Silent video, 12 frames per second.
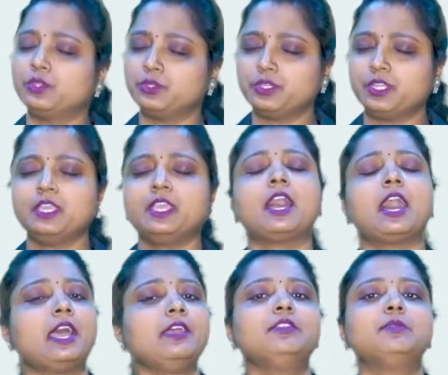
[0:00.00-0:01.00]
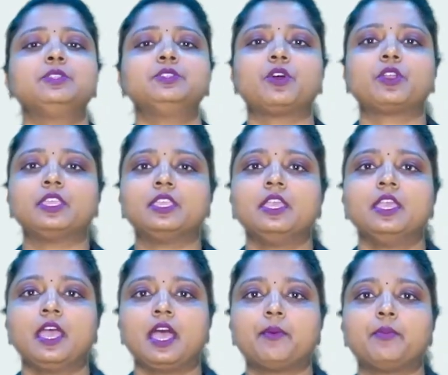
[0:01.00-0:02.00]
Today, I will be talking
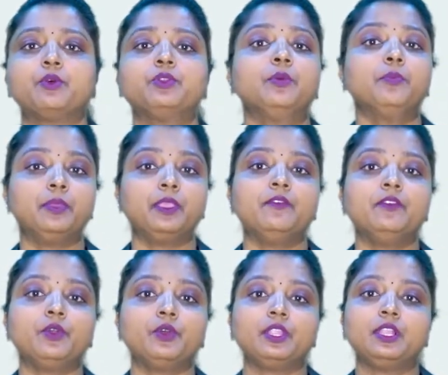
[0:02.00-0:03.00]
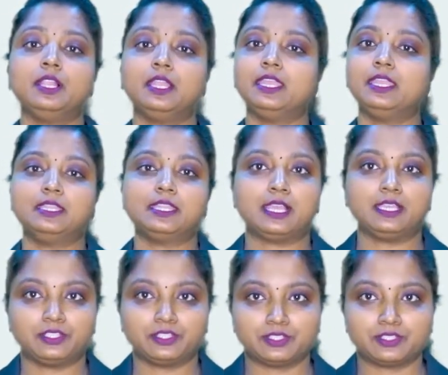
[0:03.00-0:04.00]
about behavioral
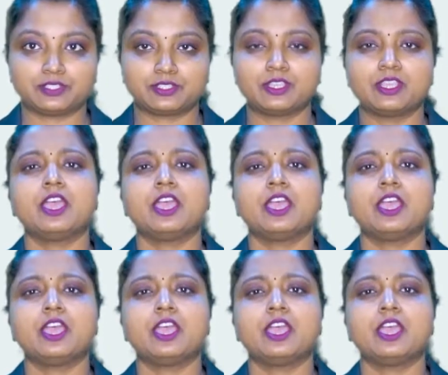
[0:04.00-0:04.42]
intelligence,